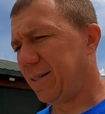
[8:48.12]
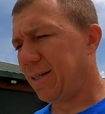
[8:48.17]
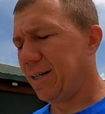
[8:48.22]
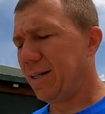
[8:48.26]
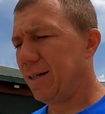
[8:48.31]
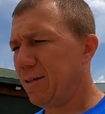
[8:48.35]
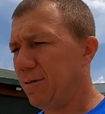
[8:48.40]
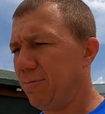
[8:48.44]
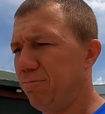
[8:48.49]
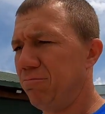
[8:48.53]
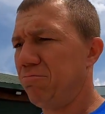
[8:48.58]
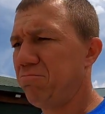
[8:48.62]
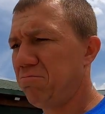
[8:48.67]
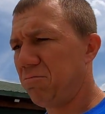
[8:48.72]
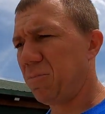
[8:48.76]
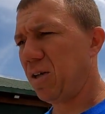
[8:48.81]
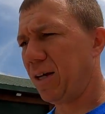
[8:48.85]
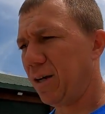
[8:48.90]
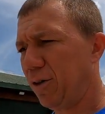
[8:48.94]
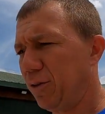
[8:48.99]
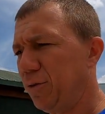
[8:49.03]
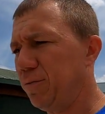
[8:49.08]
and
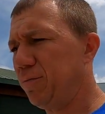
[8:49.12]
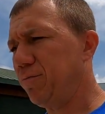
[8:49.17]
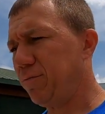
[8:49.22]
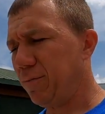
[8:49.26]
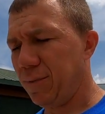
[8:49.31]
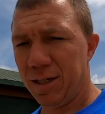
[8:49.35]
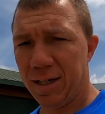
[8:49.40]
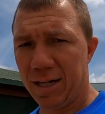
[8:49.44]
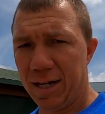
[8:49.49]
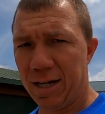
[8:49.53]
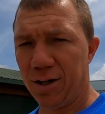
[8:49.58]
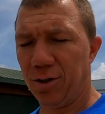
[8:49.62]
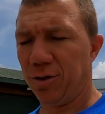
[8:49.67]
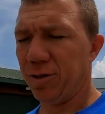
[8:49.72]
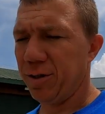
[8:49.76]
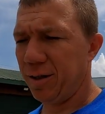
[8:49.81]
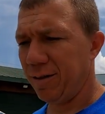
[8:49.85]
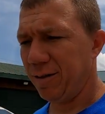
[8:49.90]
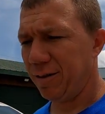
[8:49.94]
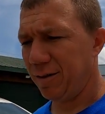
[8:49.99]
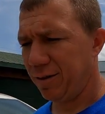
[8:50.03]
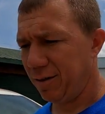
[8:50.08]
held
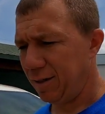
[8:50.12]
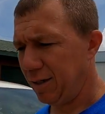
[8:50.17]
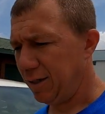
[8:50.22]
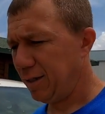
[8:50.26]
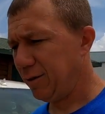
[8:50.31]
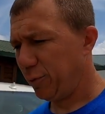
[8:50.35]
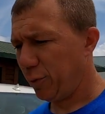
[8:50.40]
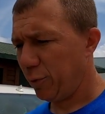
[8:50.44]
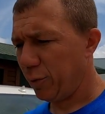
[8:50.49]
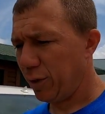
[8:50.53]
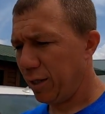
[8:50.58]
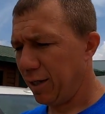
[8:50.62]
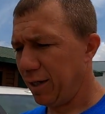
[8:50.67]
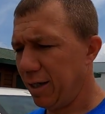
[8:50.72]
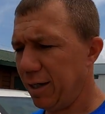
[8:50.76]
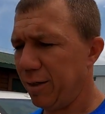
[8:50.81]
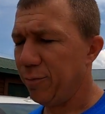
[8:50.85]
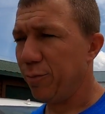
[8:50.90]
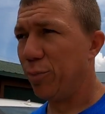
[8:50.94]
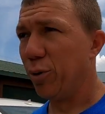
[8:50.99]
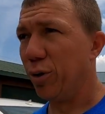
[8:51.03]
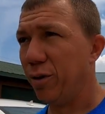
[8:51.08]
it, and we went
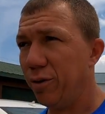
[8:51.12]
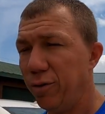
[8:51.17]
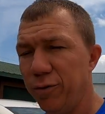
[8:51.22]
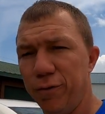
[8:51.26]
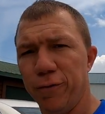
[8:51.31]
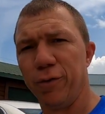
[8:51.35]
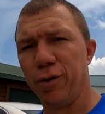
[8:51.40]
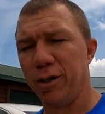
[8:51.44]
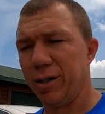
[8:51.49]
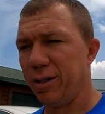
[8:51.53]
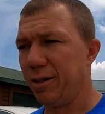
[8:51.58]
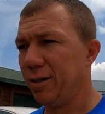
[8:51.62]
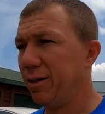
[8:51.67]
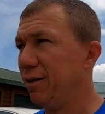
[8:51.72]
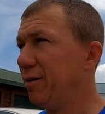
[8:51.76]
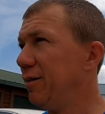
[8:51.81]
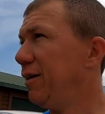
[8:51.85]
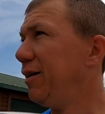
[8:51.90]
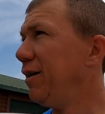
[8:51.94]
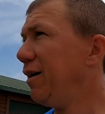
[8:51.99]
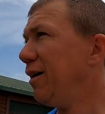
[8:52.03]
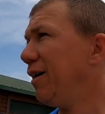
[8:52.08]
ahead and put new Freon in,
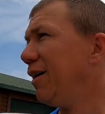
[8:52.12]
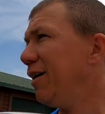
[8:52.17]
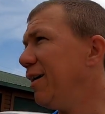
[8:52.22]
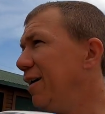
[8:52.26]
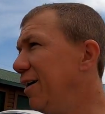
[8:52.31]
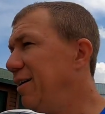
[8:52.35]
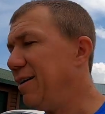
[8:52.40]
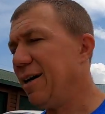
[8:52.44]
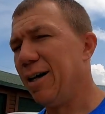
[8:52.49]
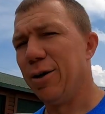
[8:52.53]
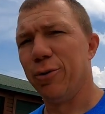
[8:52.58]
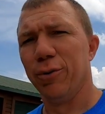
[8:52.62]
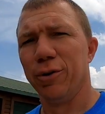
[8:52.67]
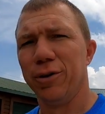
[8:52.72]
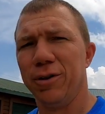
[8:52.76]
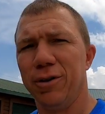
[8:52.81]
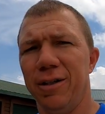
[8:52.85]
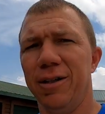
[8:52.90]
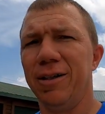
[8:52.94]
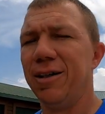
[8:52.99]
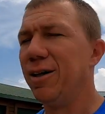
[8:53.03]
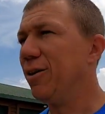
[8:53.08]
and now we're
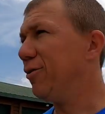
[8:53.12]
good to